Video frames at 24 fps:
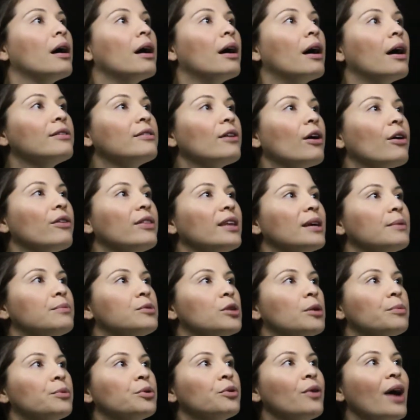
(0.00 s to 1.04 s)
So the
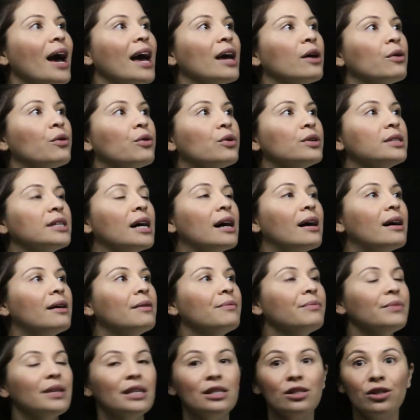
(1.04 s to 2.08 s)
abdominal aorta
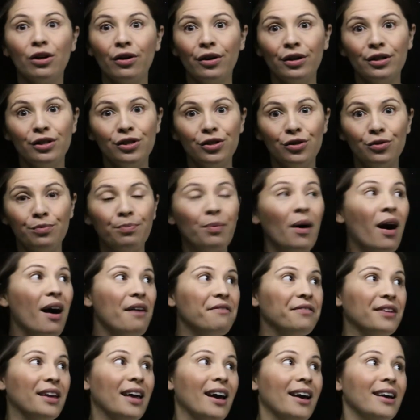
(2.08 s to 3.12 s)
is going to
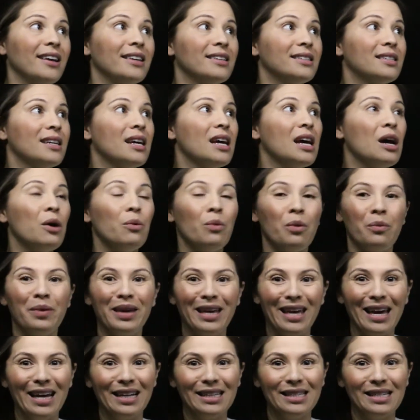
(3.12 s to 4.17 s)
bifurcate when we
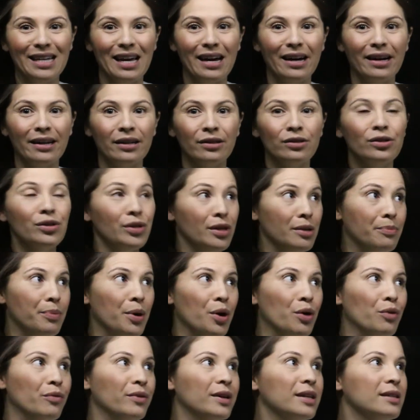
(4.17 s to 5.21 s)
get down to the
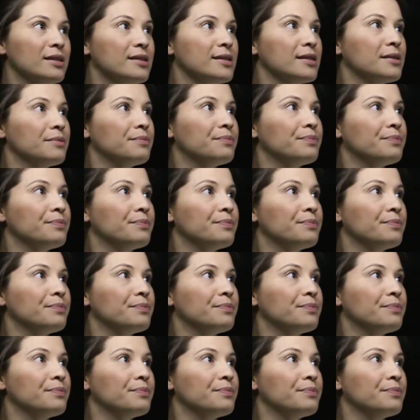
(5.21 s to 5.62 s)
pelvis.